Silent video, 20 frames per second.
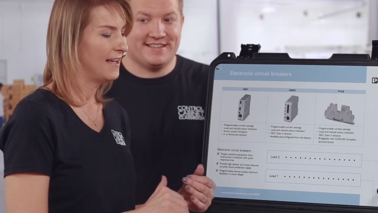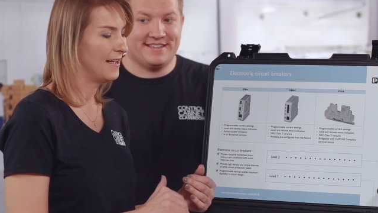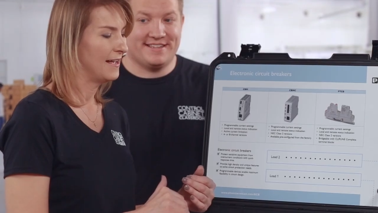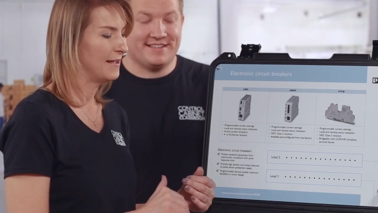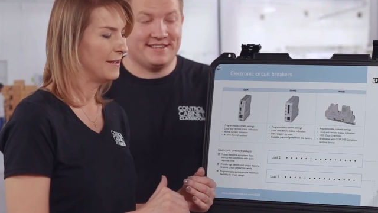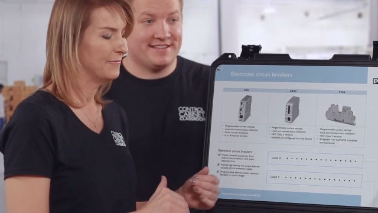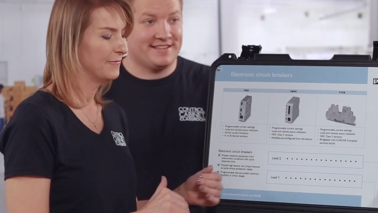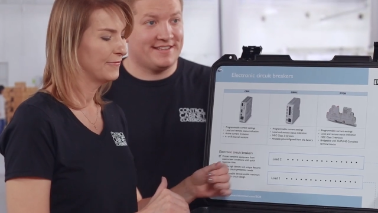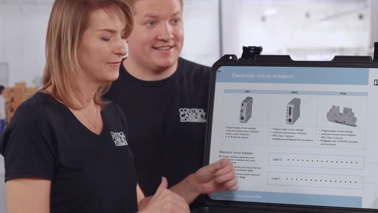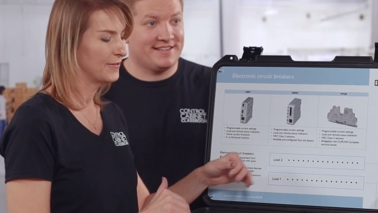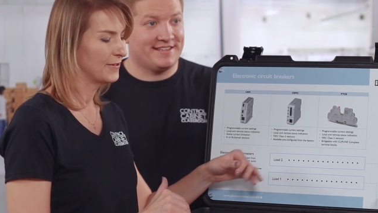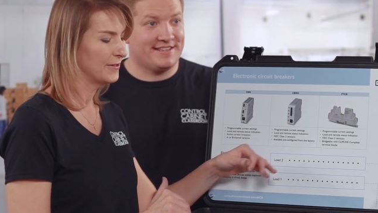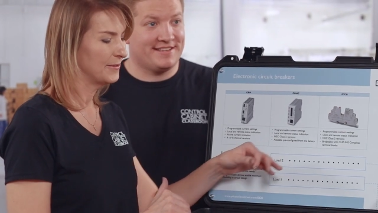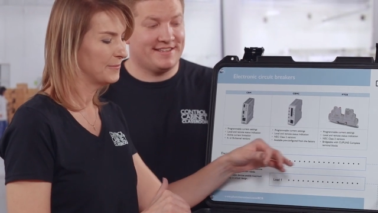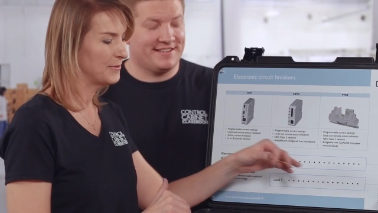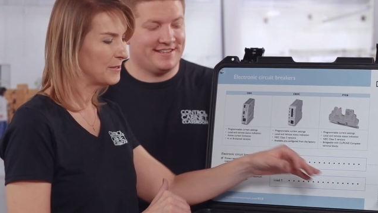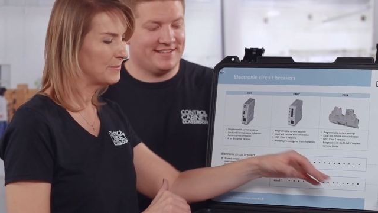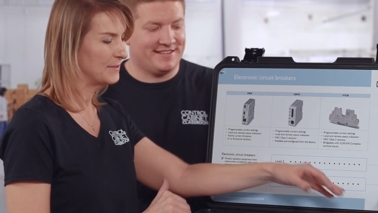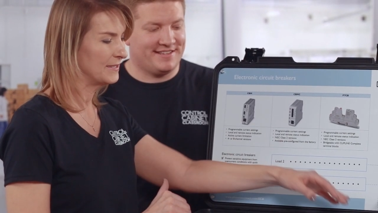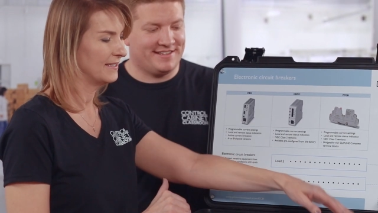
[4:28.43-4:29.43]
Speaker 1: Um,
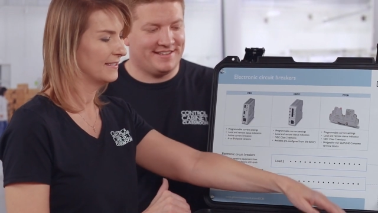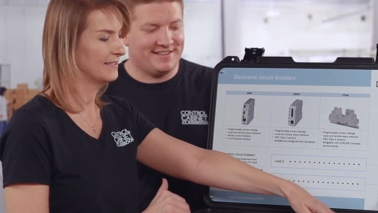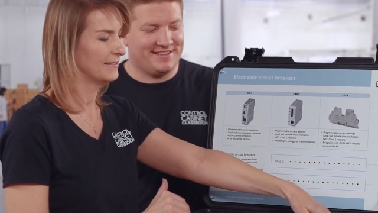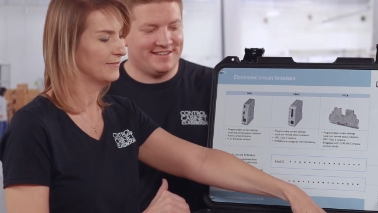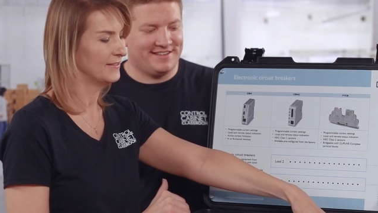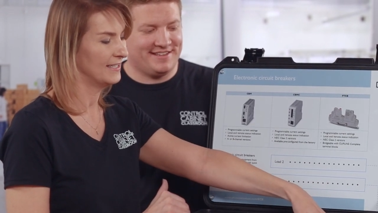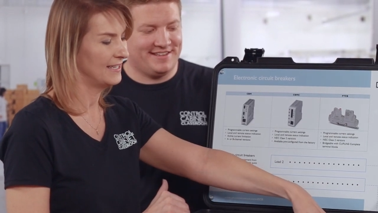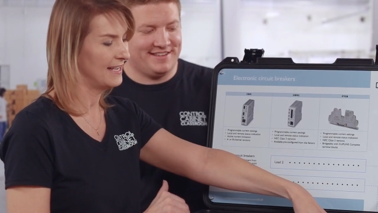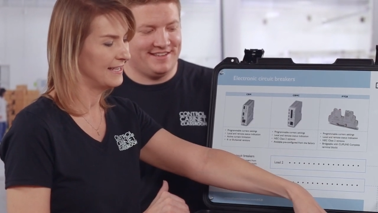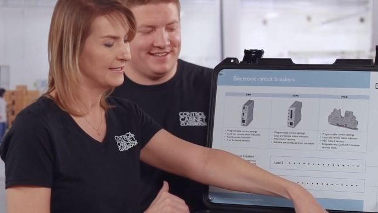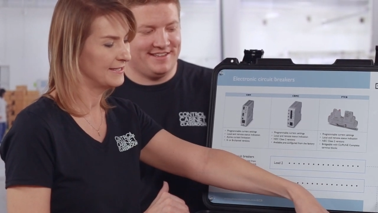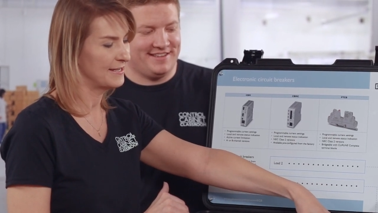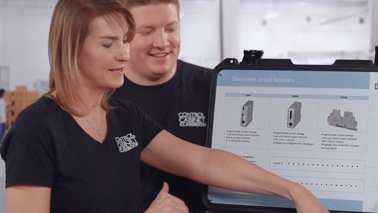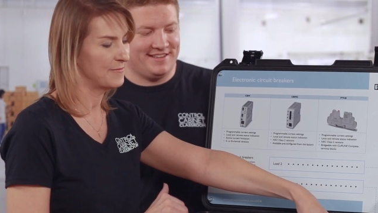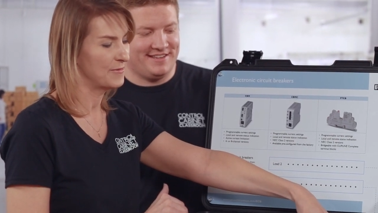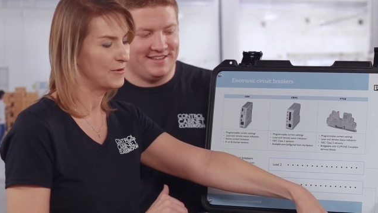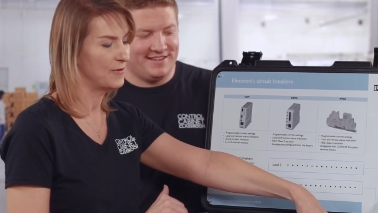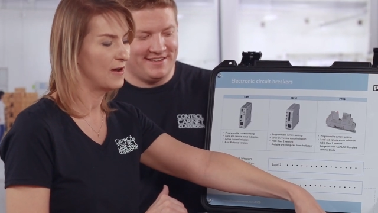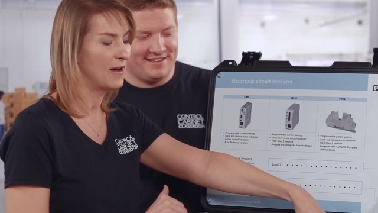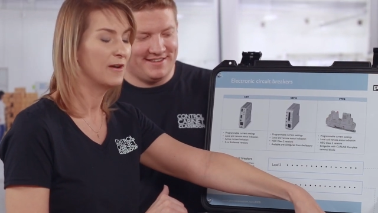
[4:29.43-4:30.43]
for the purposes of today's
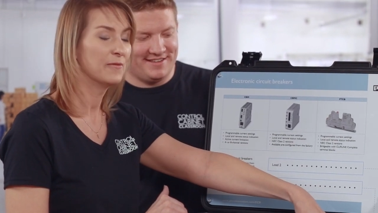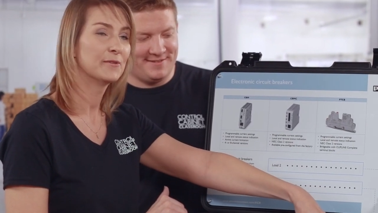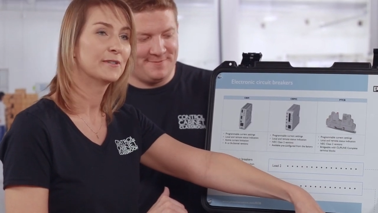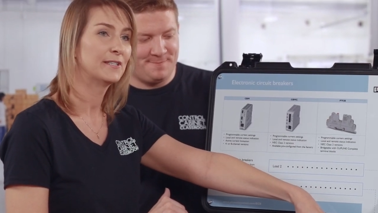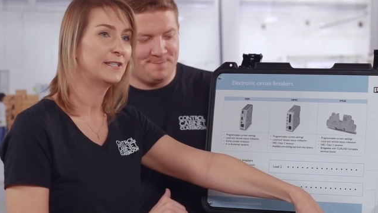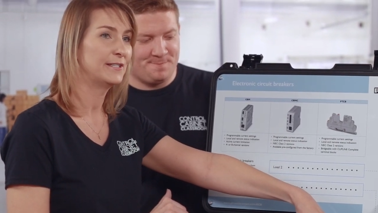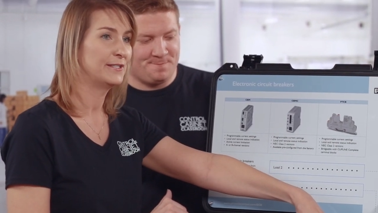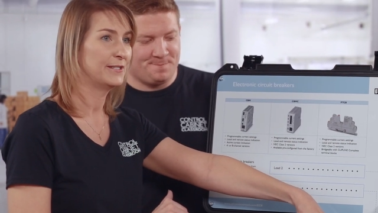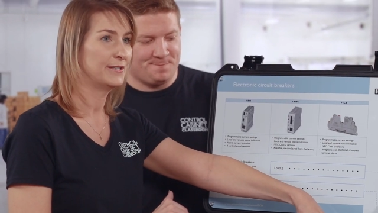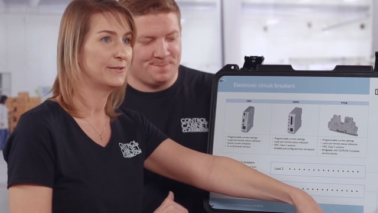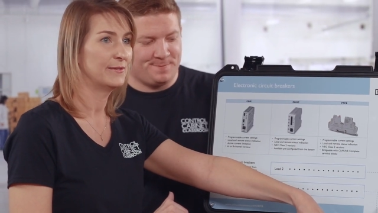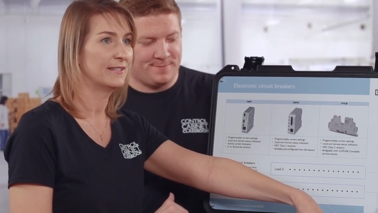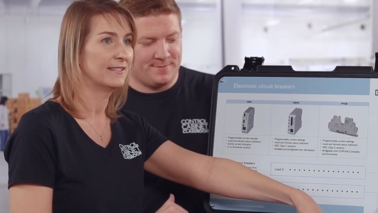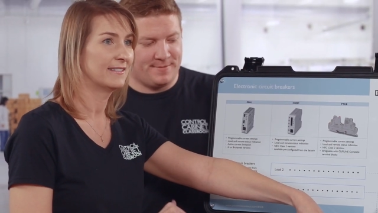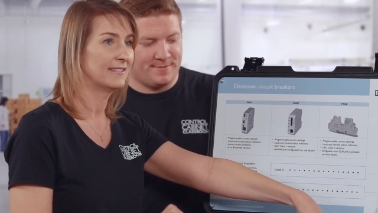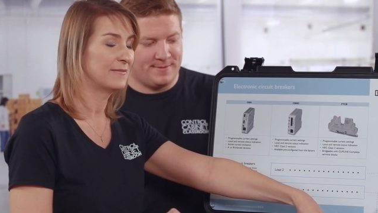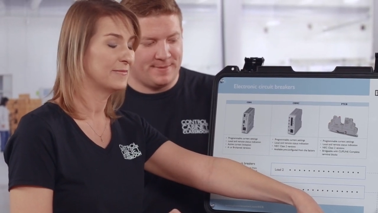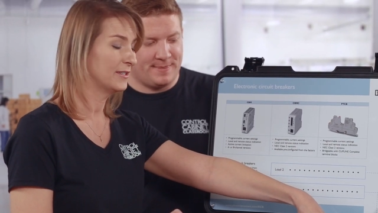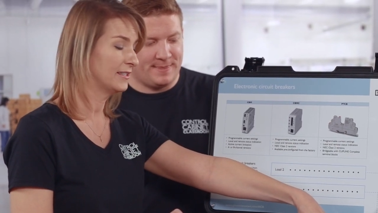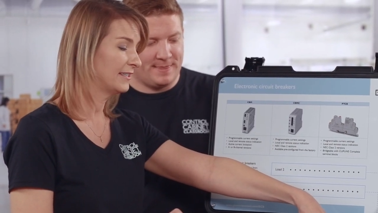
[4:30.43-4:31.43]
demo, all we're going to do
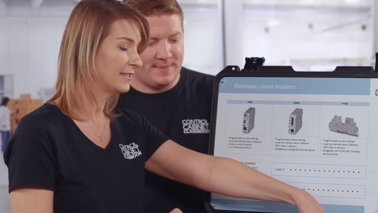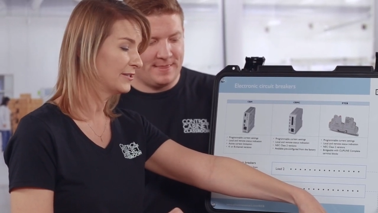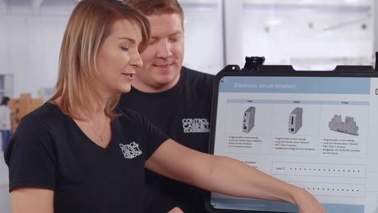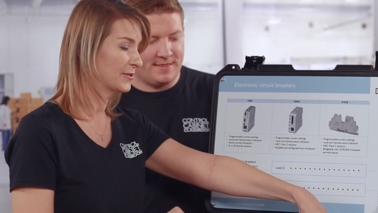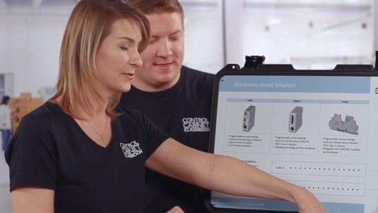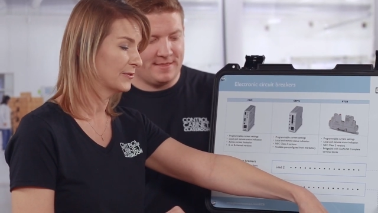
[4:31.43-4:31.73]
is simulate a